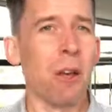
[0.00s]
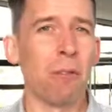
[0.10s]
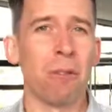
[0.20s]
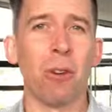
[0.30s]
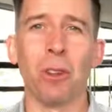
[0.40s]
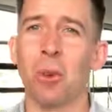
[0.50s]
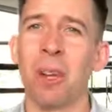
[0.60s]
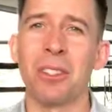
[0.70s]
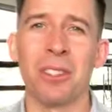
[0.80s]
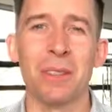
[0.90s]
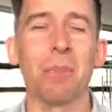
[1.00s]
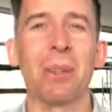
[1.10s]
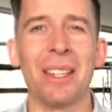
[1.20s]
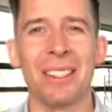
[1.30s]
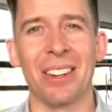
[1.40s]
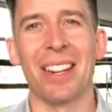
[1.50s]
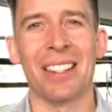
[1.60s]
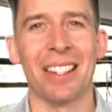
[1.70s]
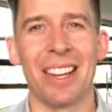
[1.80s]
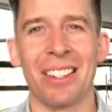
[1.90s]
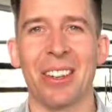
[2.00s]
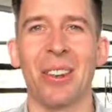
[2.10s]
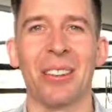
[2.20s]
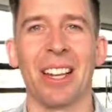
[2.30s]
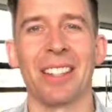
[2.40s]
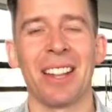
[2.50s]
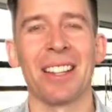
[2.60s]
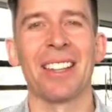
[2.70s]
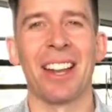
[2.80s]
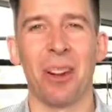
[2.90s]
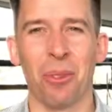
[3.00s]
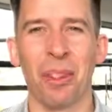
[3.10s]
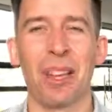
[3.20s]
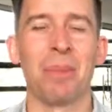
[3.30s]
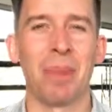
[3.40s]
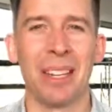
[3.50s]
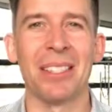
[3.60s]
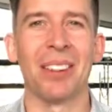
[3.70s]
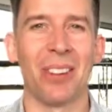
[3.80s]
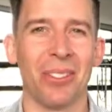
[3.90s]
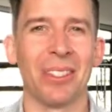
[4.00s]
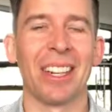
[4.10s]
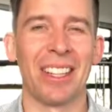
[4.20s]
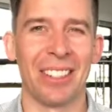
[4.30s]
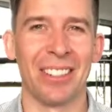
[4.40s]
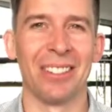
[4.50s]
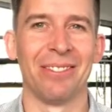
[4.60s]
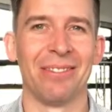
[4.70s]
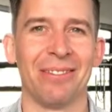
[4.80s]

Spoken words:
For further questions, please don't hesitate to contact us at healthhp.com.au.